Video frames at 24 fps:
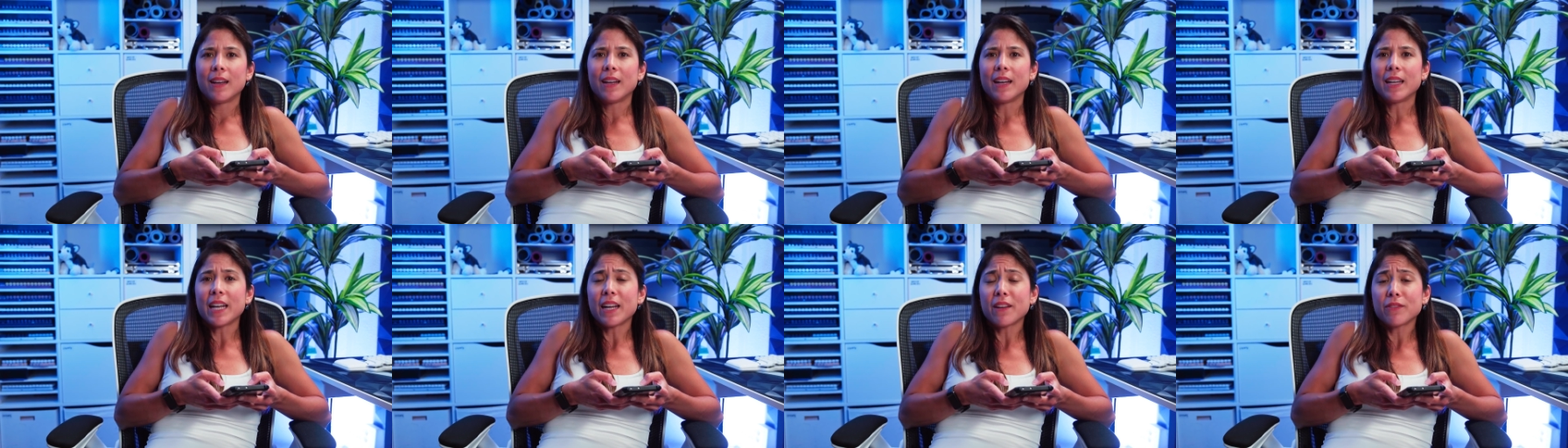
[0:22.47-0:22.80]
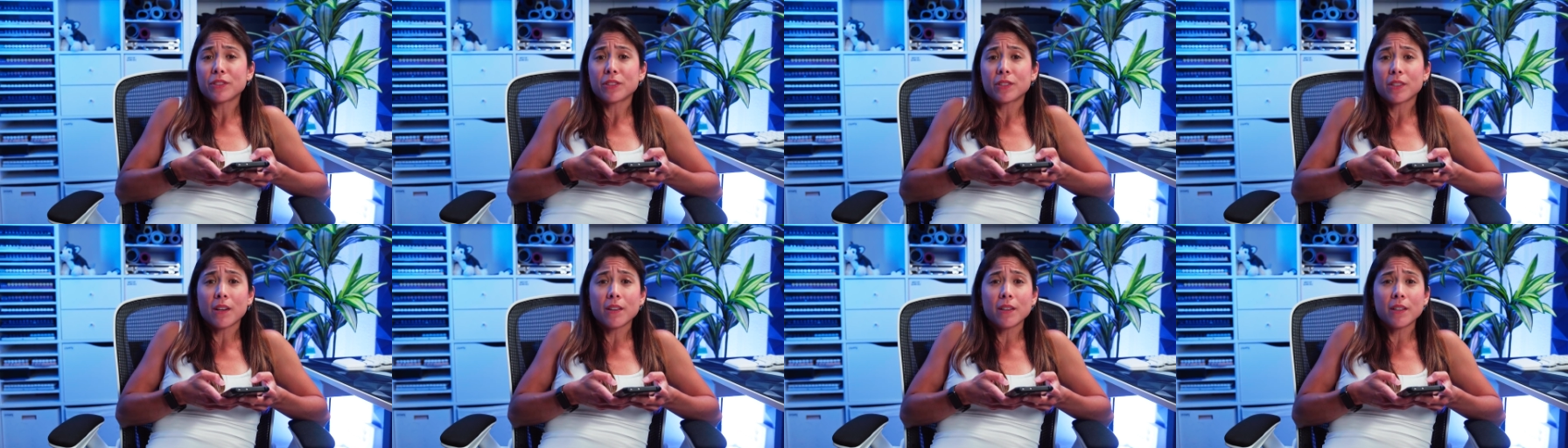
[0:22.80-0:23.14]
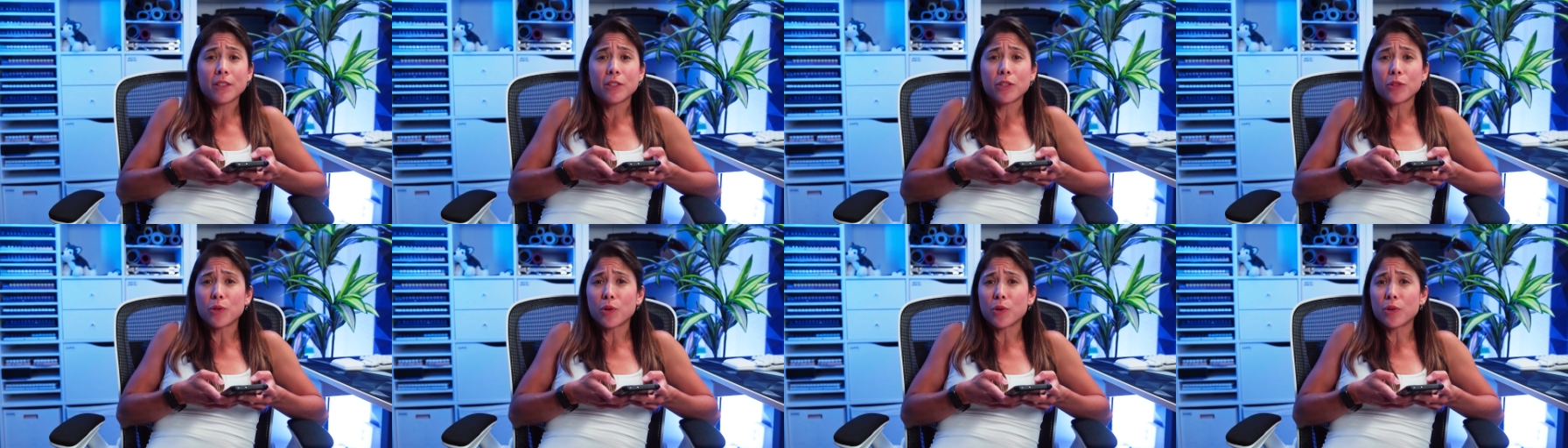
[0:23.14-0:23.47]
and I've
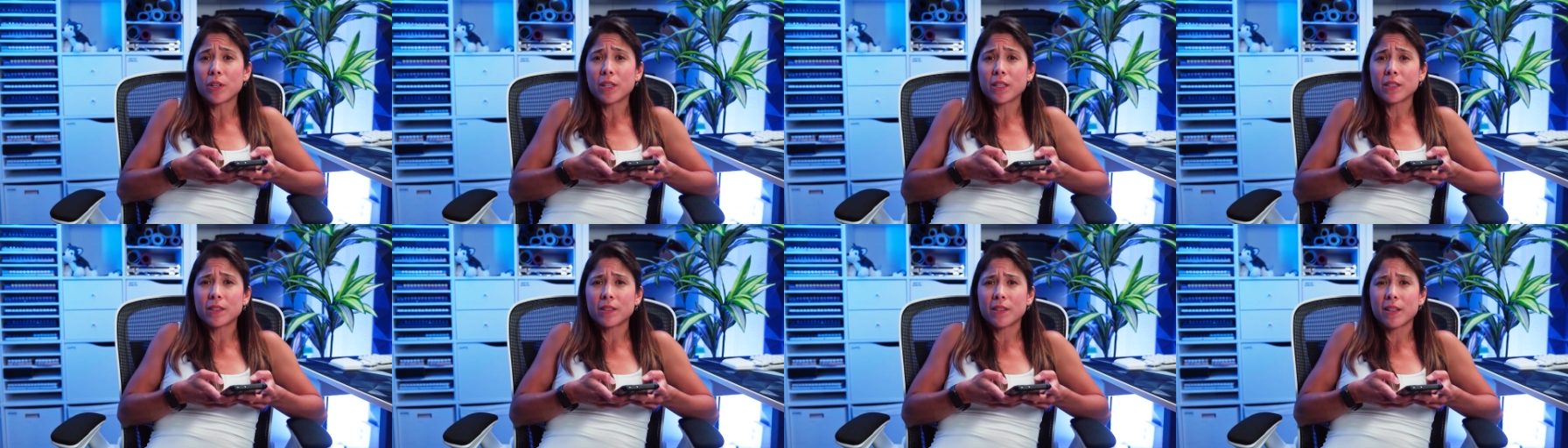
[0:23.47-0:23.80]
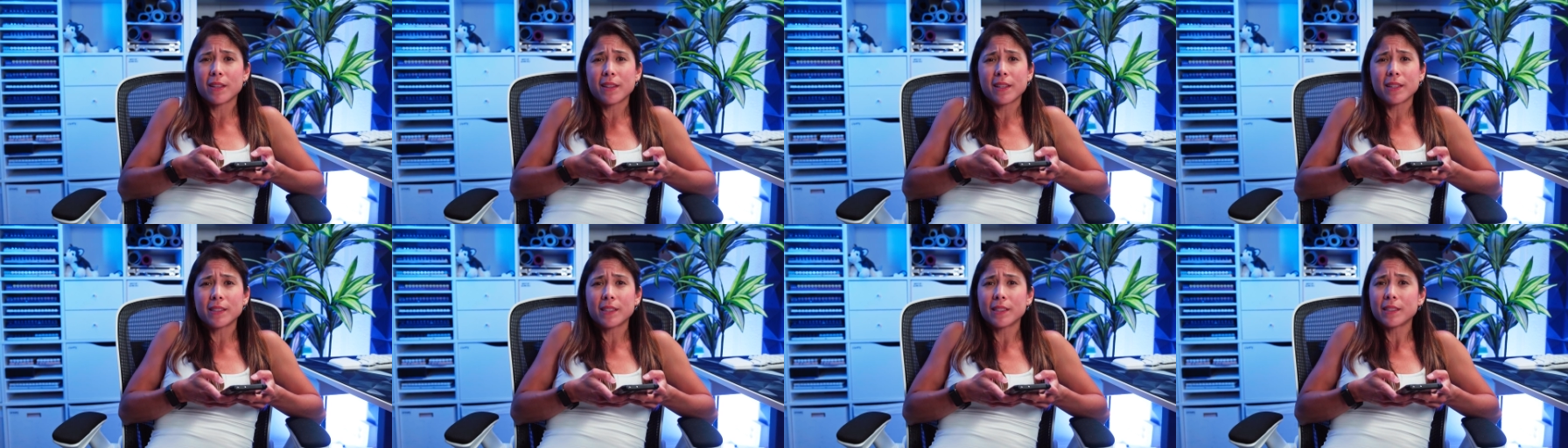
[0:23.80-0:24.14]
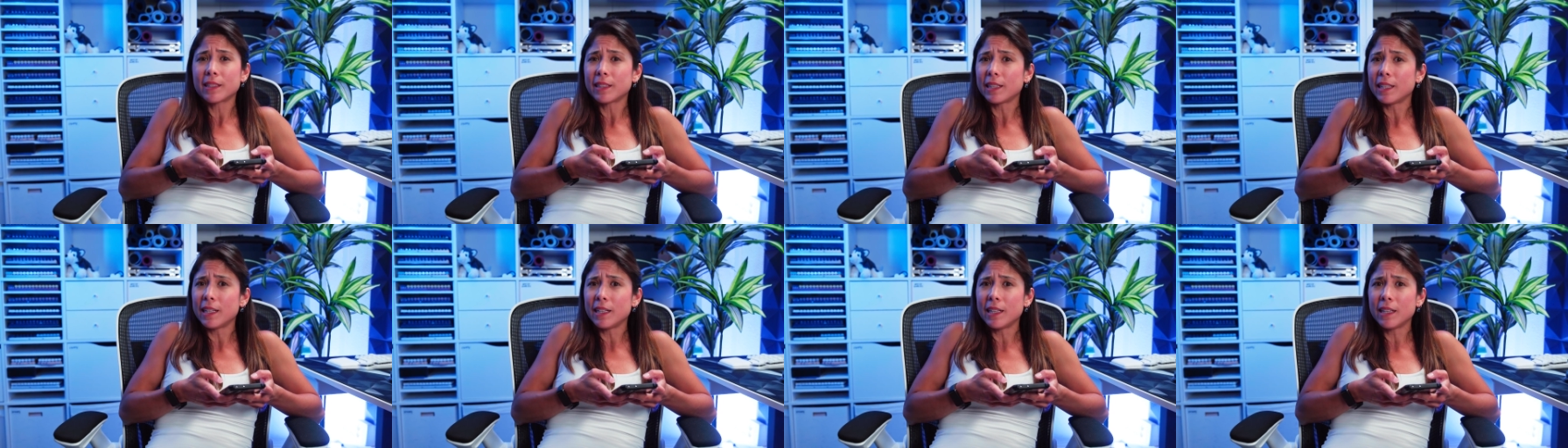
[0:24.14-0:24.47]
started to notice that this is
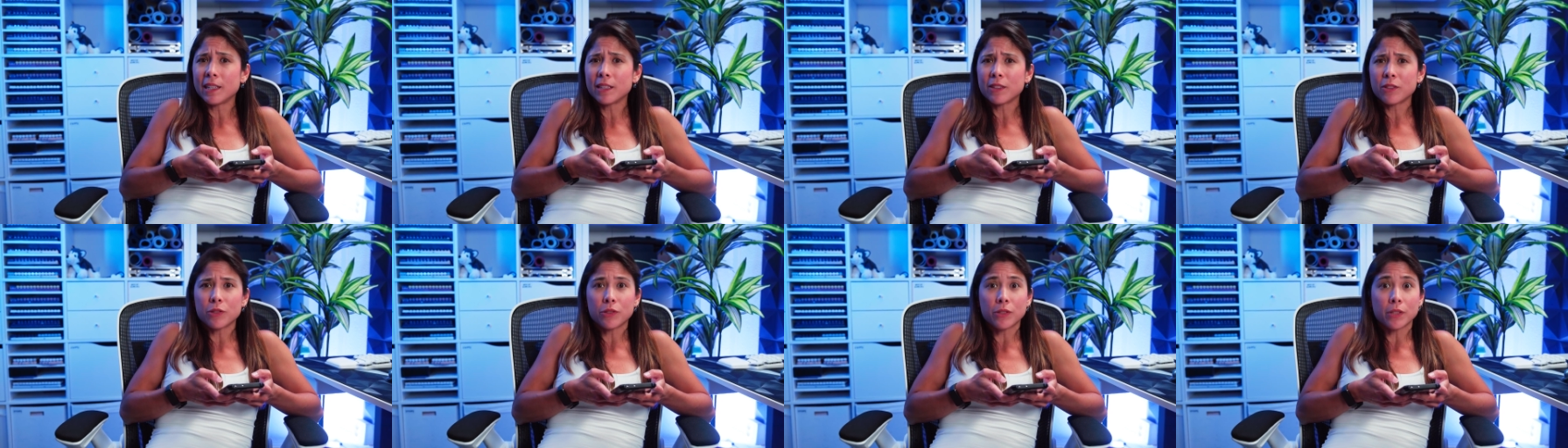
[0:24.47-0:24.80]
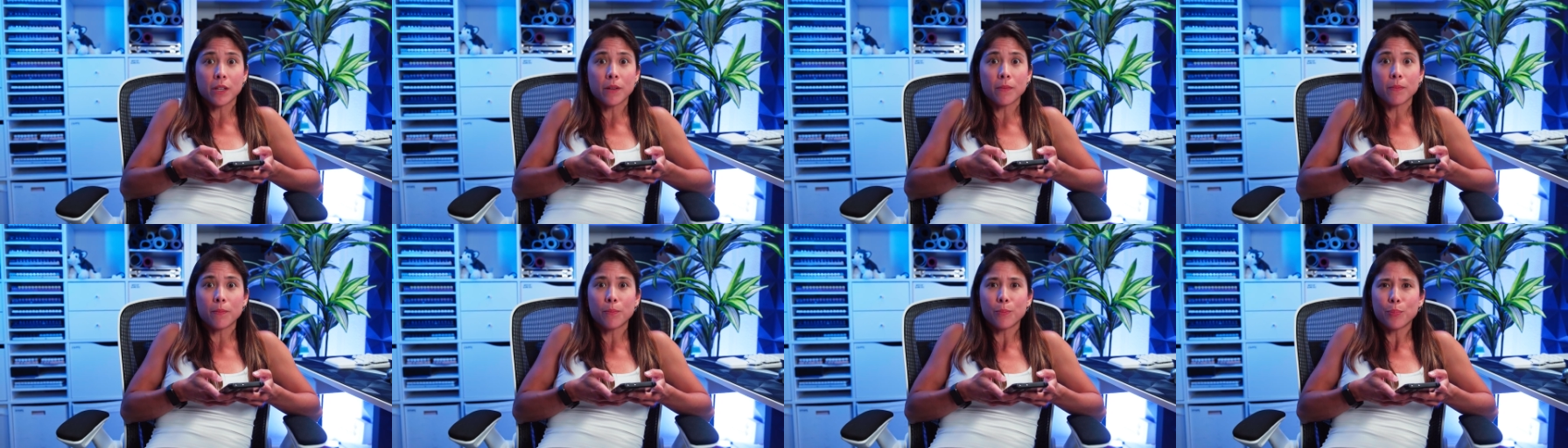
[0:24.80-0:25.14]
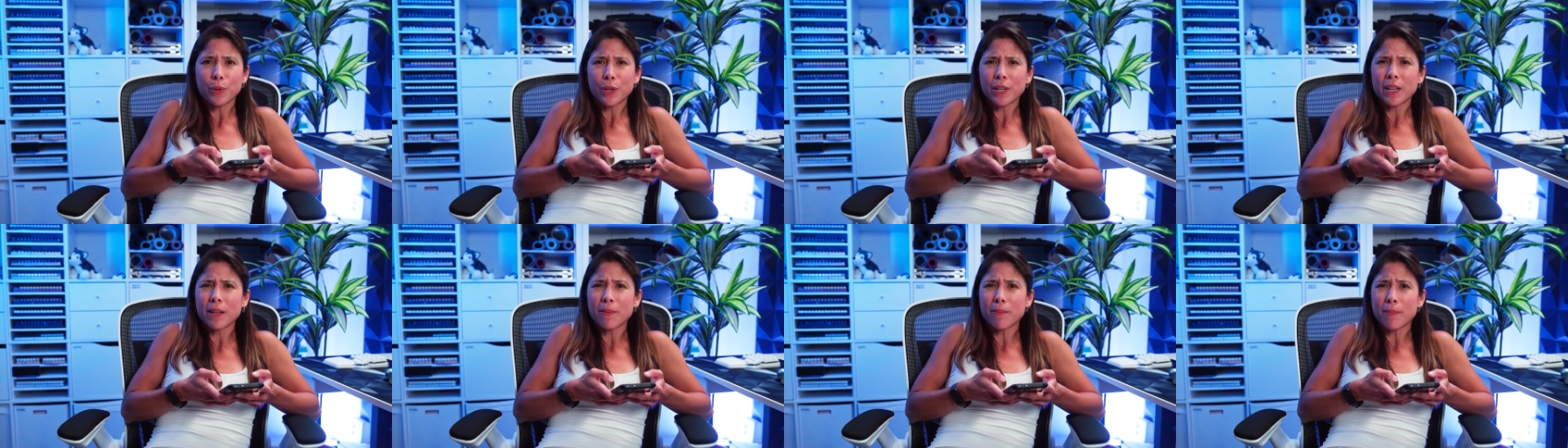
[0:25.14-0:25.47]
leading to some
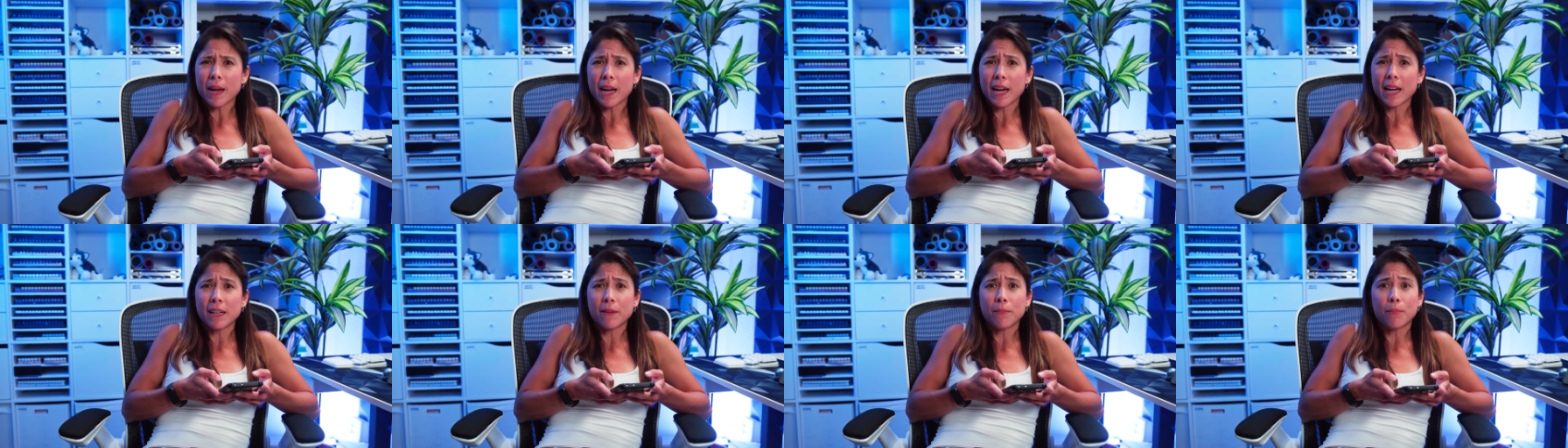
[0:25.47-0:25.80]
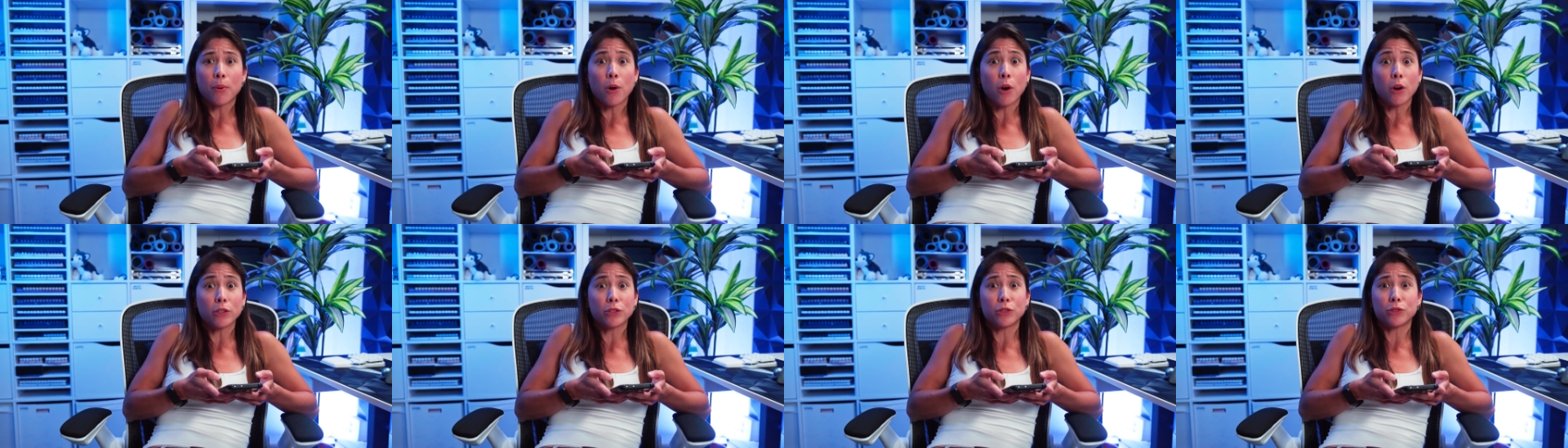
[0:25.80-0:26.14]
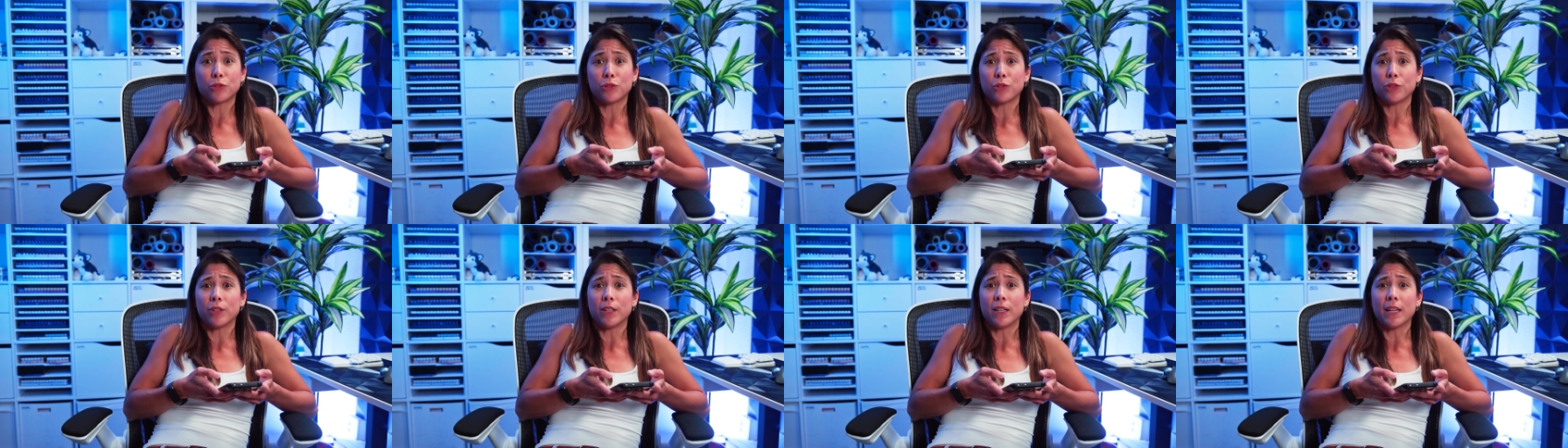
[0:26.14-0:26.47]
pretty bad
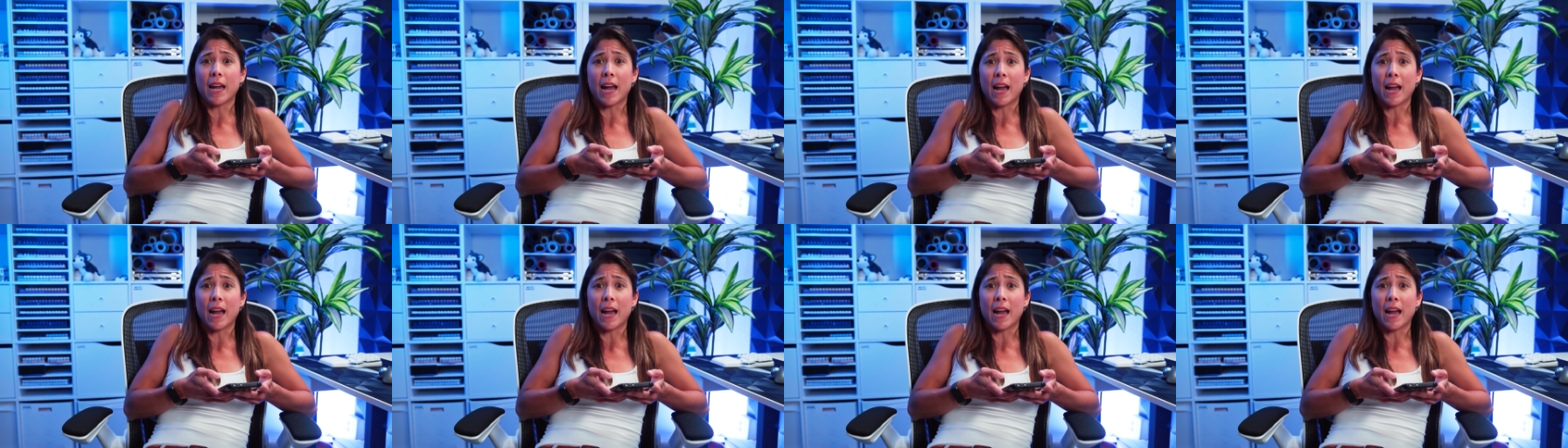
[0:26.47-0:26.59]
postural